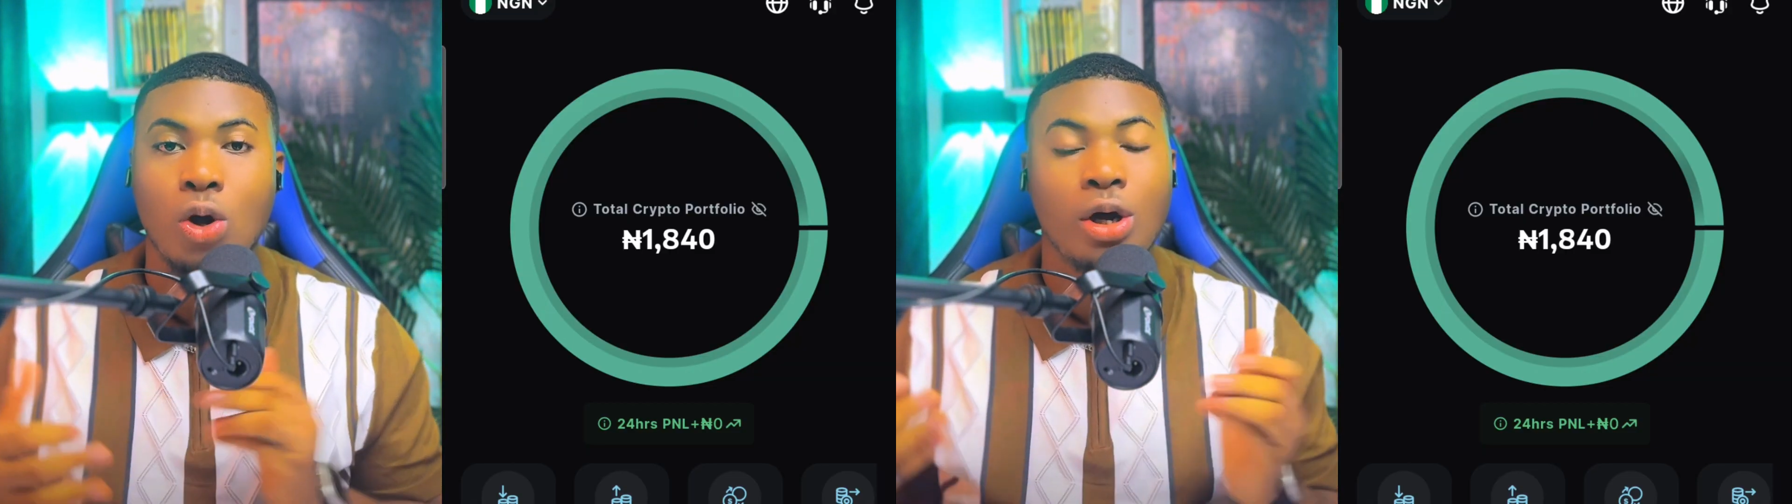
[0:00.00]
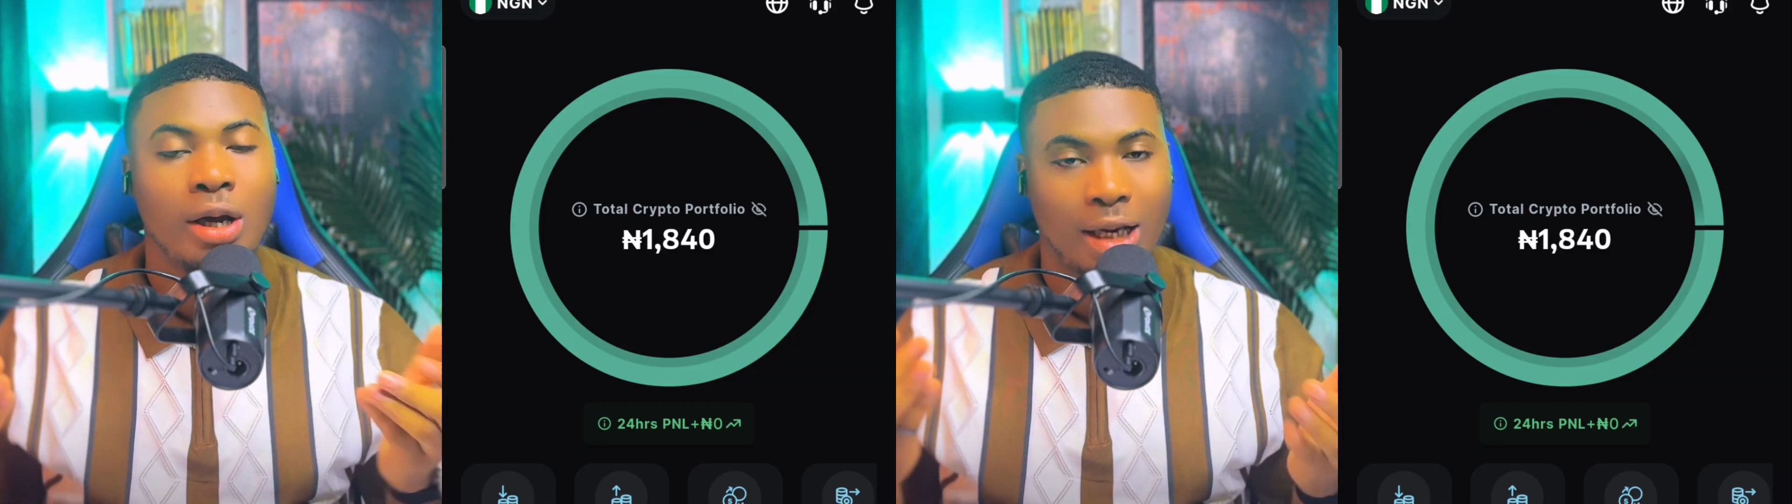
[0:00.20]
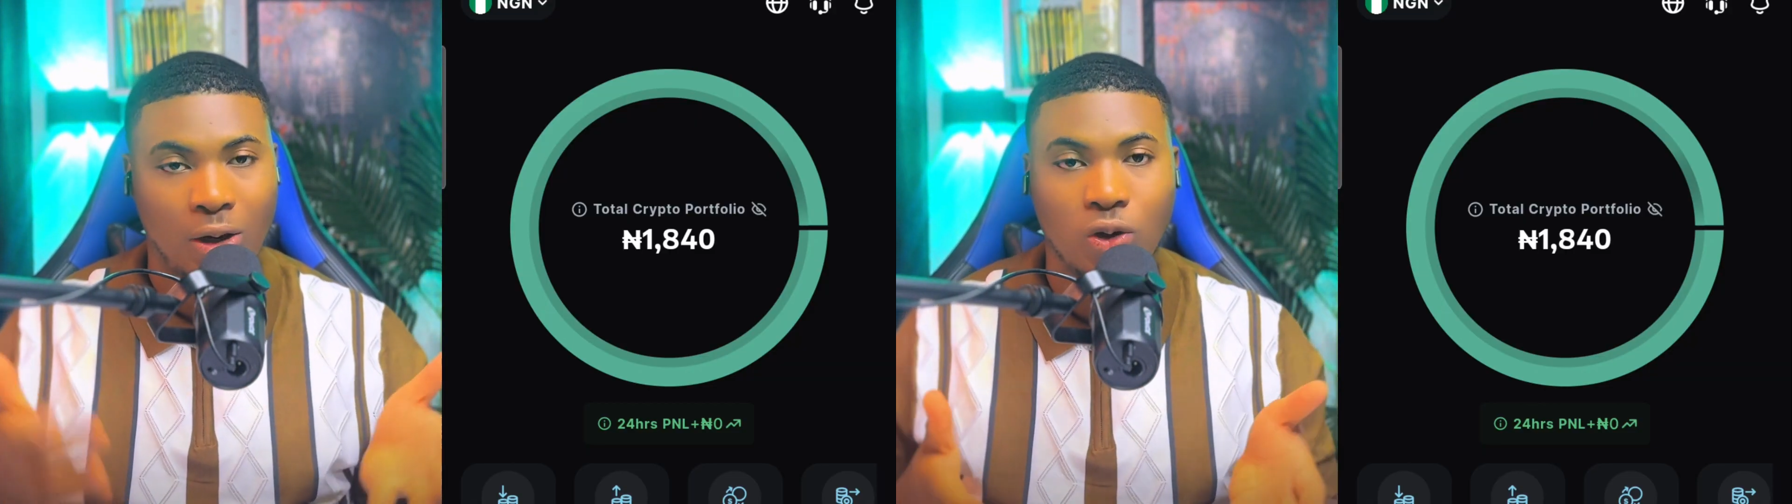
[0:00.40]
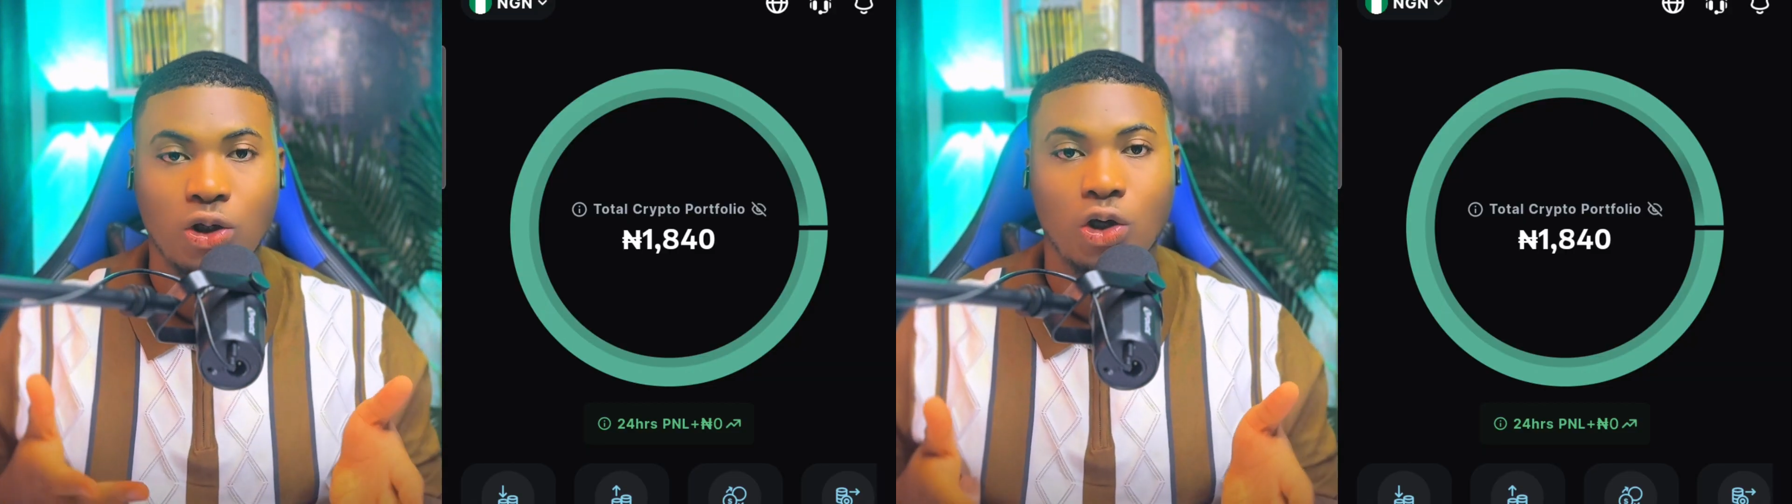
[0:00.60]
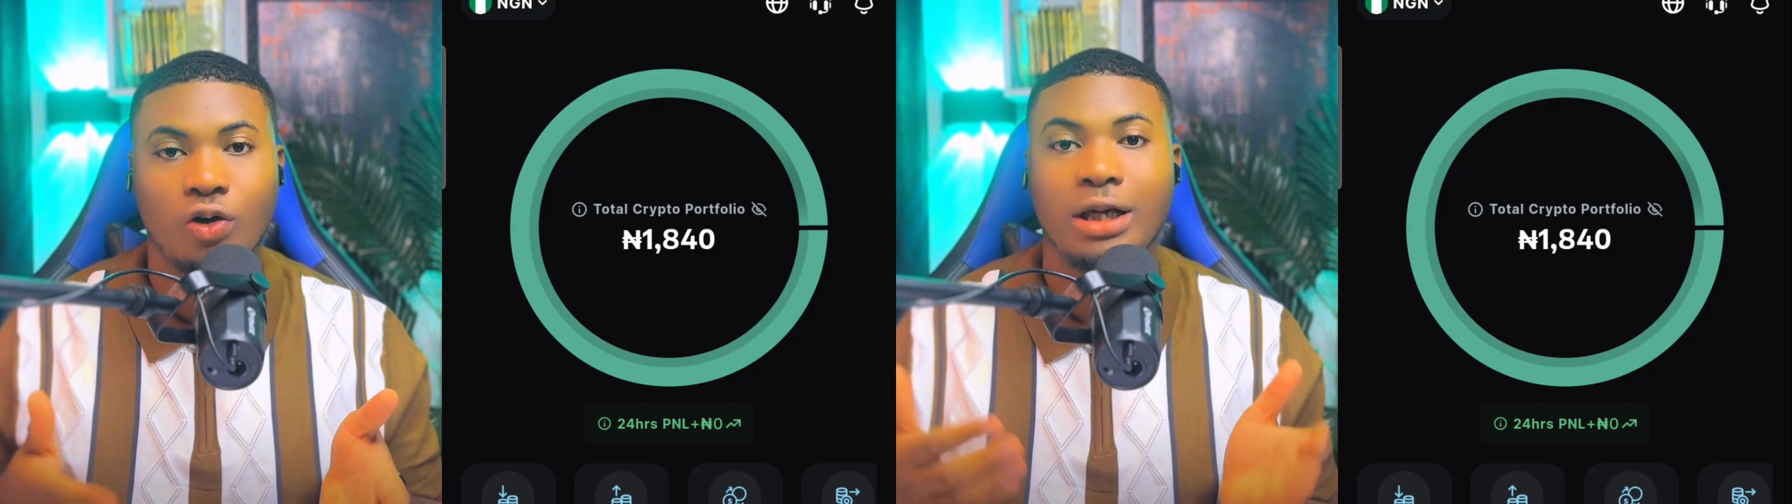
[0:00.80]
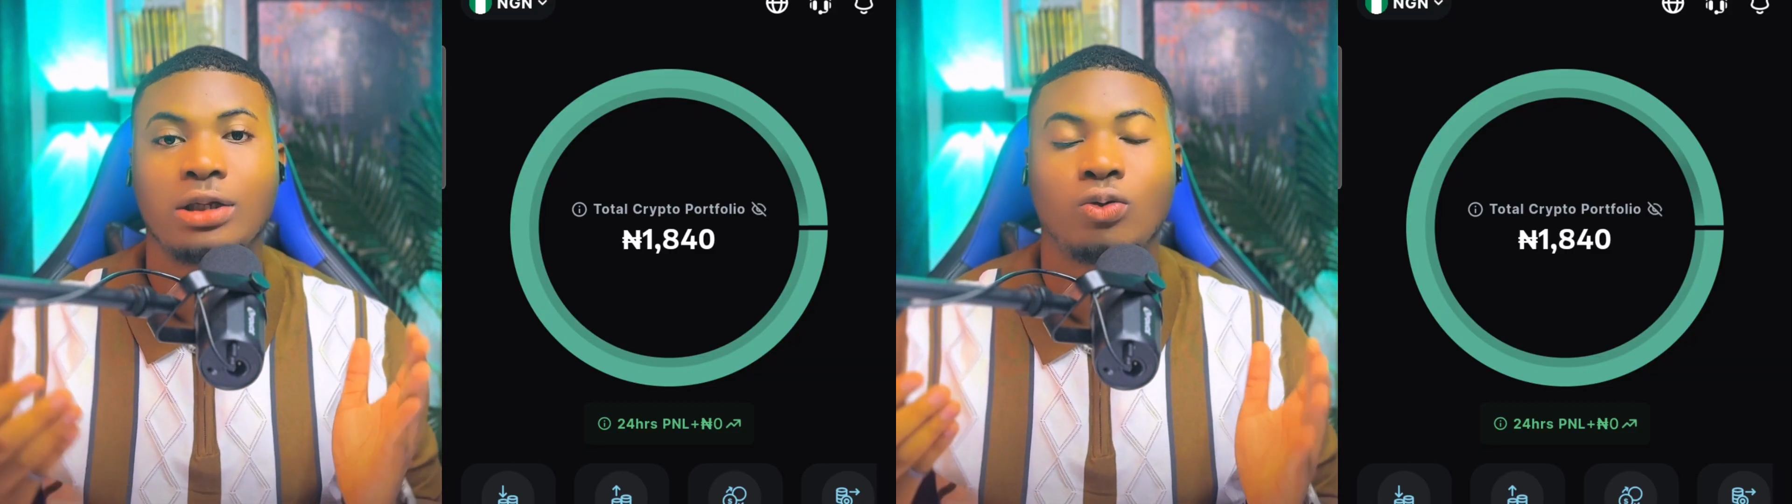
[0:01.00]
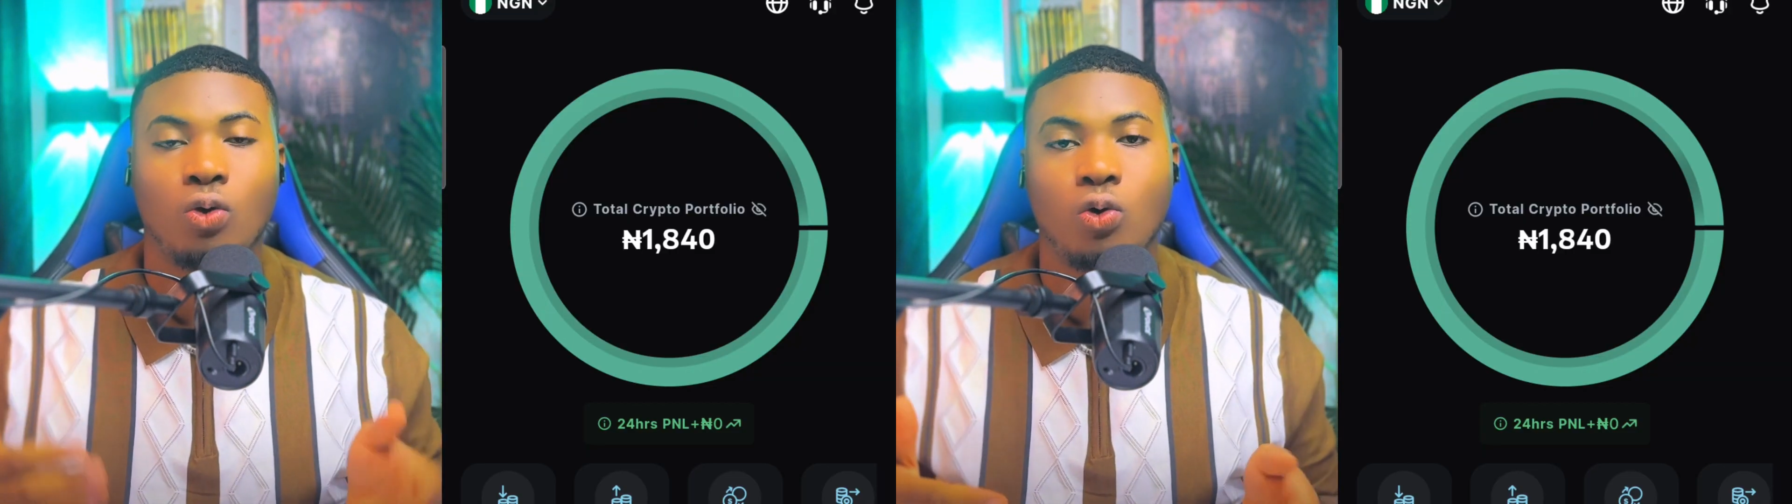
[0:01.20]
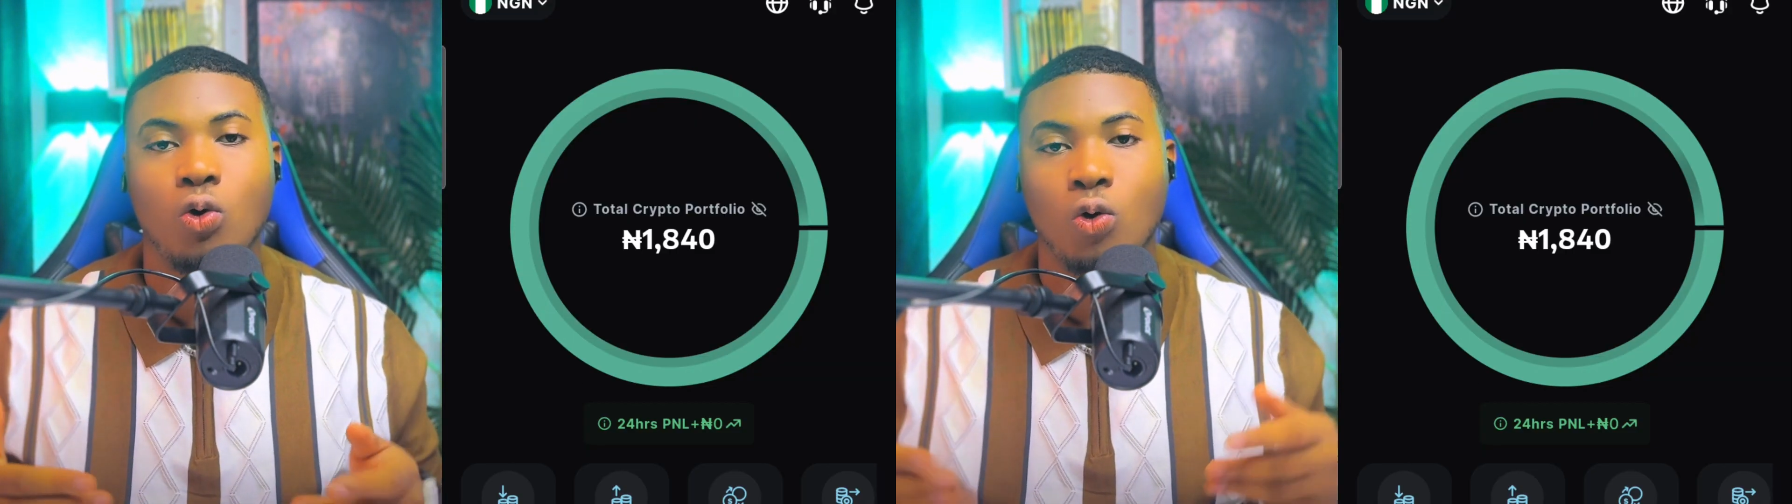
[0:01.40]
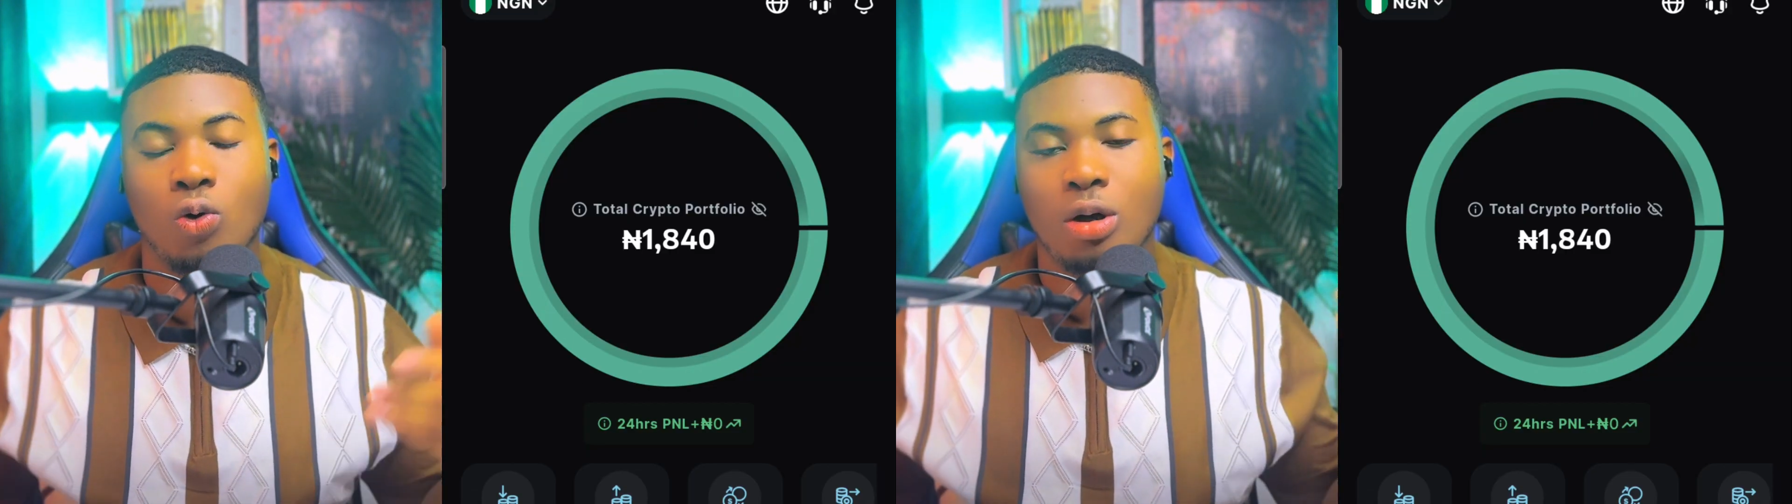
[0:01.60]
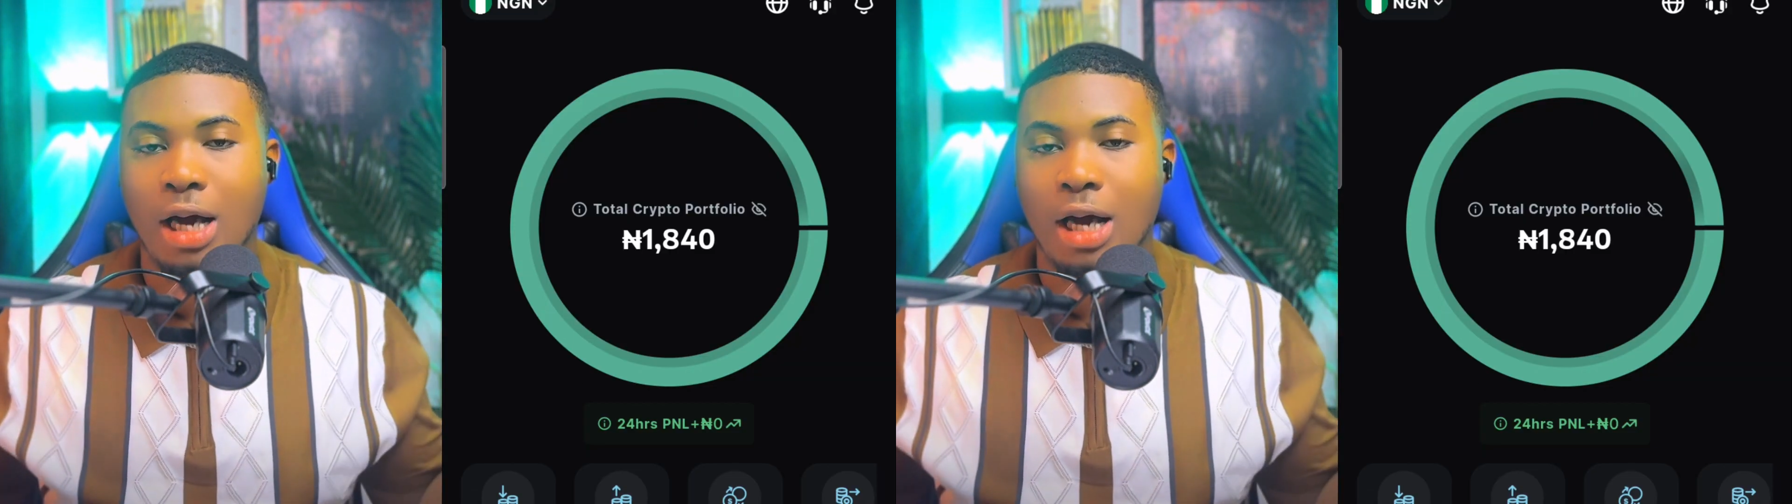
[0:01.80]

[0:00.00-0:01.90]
you can also create local